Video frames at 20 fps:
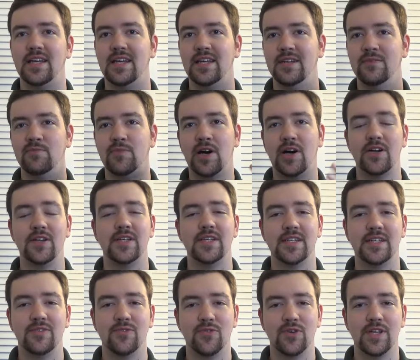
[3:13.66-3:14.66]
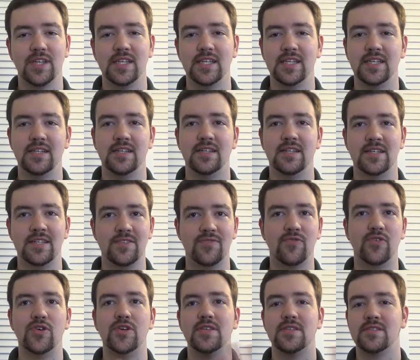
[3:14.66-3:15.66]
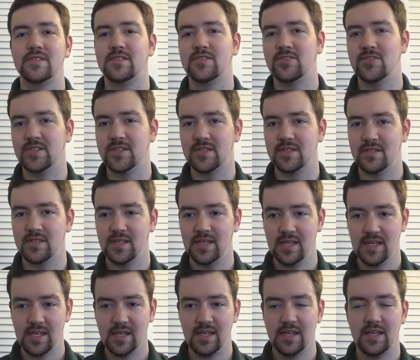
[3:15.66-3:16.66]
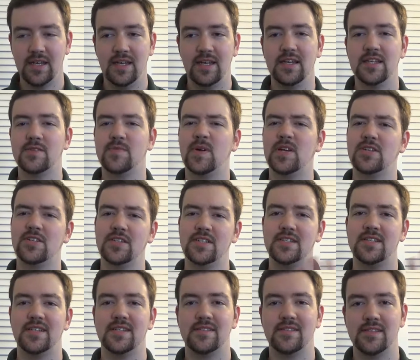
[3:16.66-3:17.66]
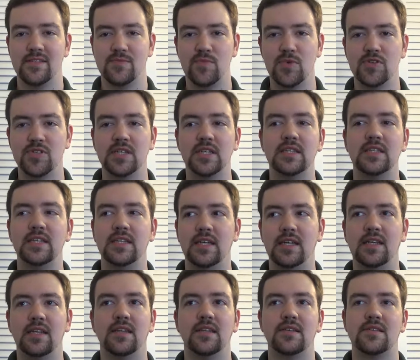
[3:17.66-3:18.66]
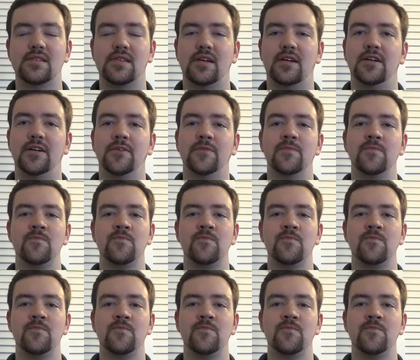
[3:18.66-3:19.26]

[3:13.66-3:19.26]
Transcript: and Polly really, his voice just, especially since it's mostly clean in this song,